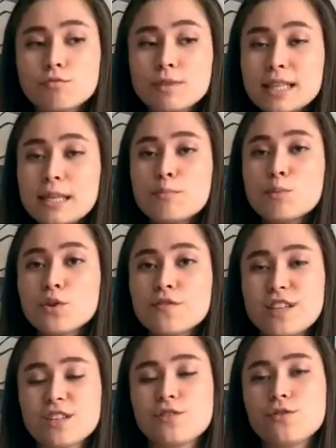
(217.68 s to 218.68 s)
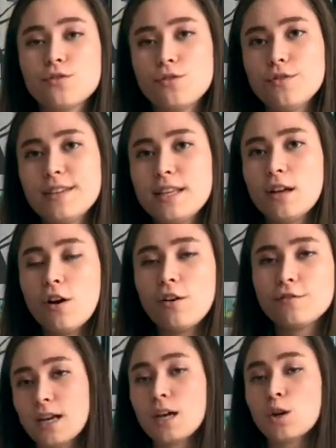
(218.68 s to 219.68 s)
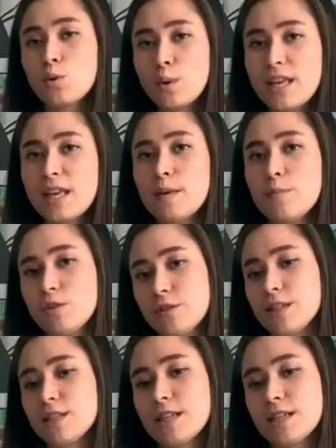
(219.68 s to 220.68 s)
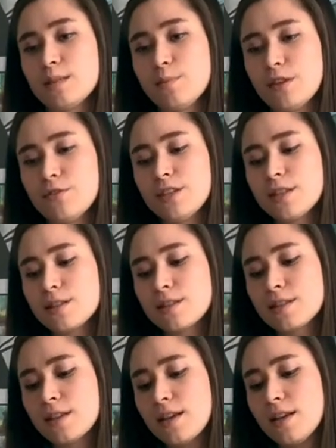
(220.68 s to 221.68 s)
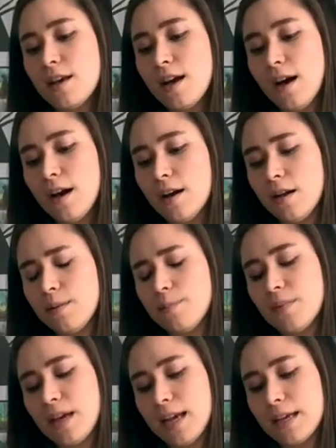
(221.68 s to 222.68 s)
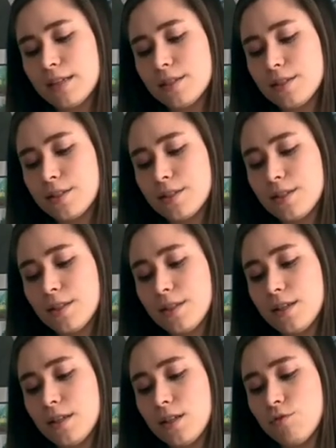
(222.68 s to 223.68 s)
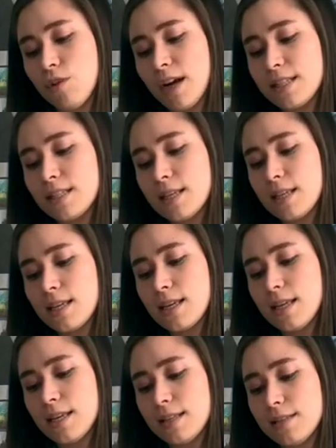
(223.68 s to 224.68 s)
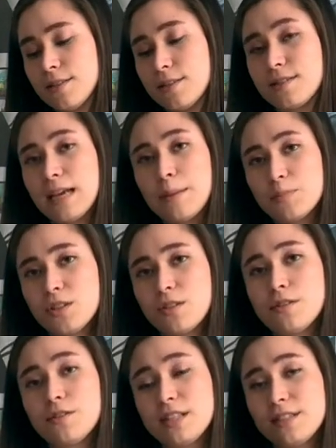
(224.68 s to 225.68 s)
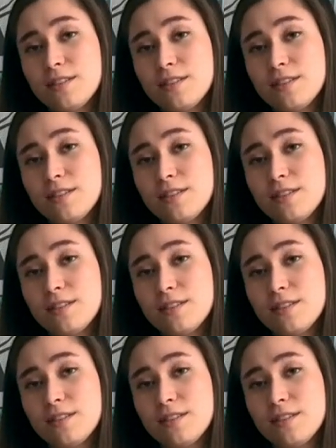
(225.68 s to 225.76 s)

A really moving story of a queer immigrant experience, um, and the writing is just absolutely